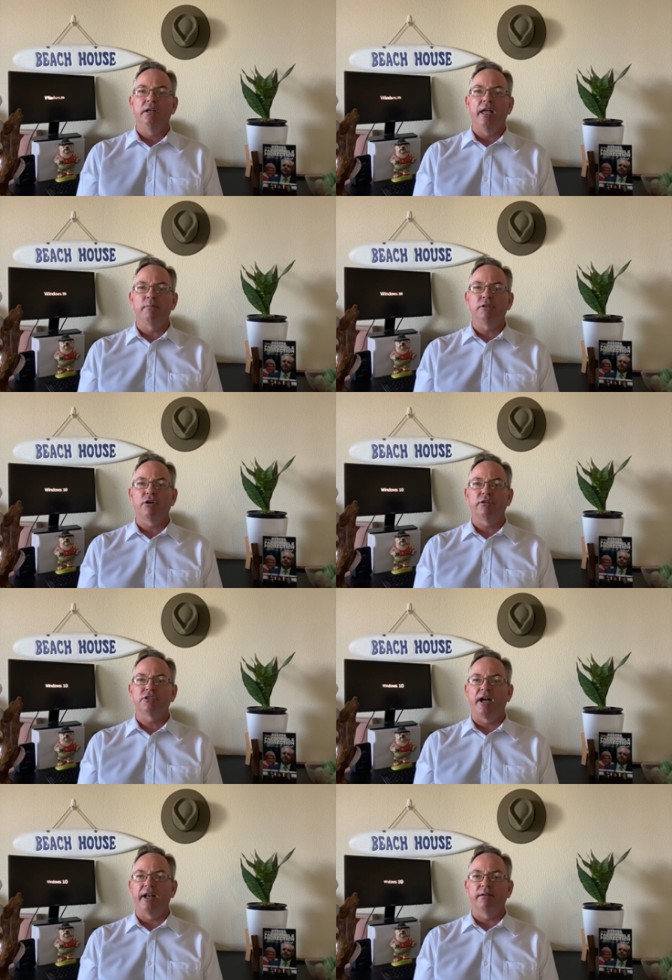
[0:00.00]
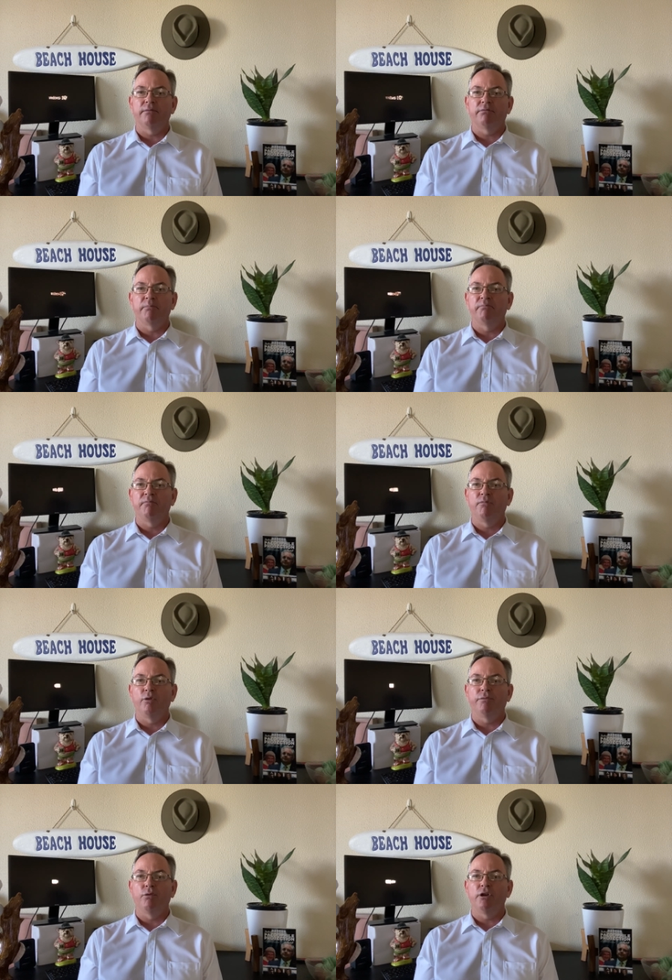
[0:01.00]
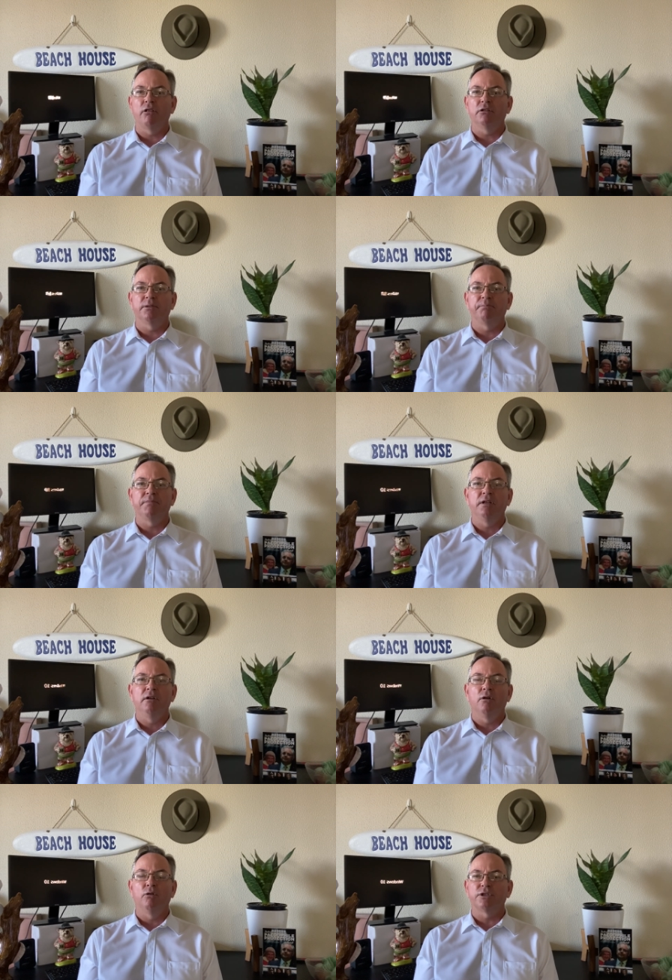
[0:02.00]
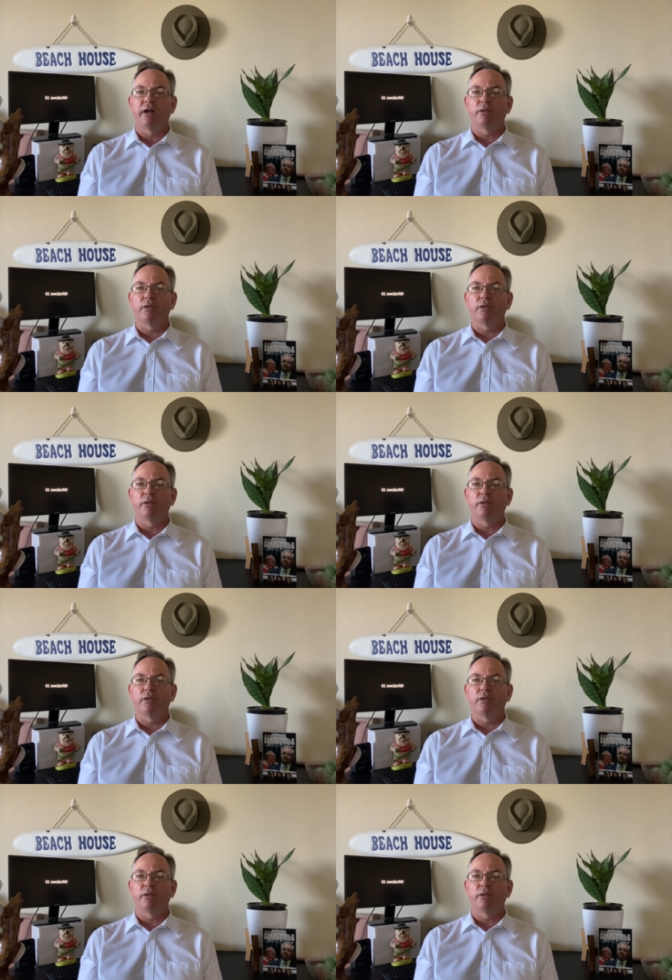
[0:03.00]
Amazon starting from $44 and also other